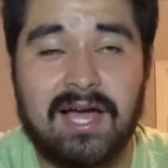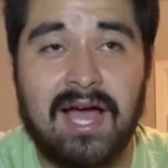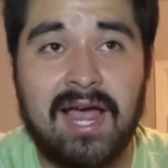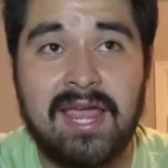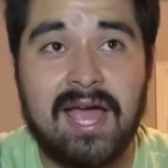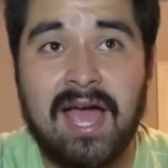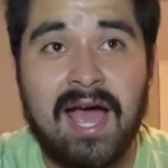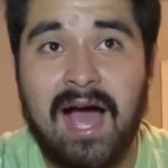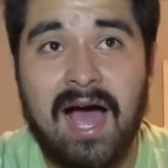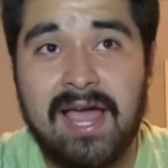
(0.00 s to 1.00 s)
I
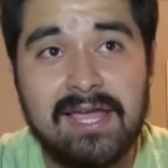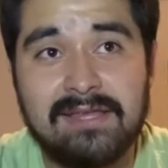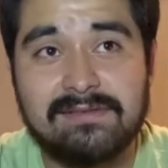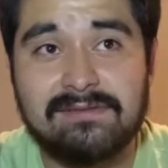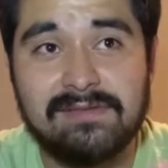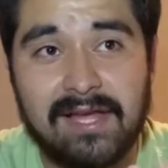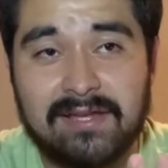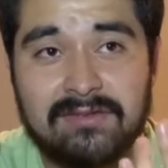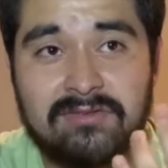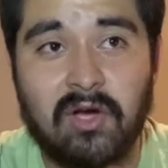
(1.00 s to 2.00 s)

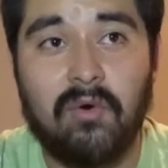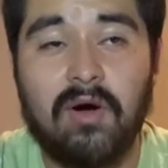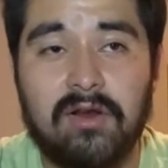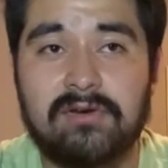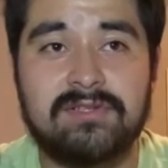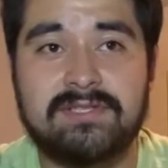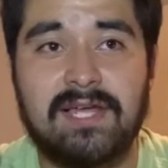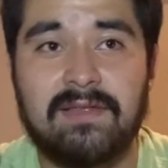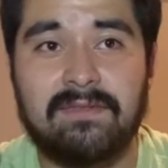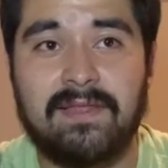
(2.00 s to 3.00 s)
like don't
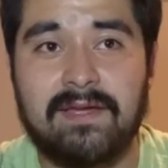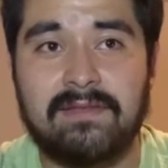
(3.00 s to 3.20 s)
understand like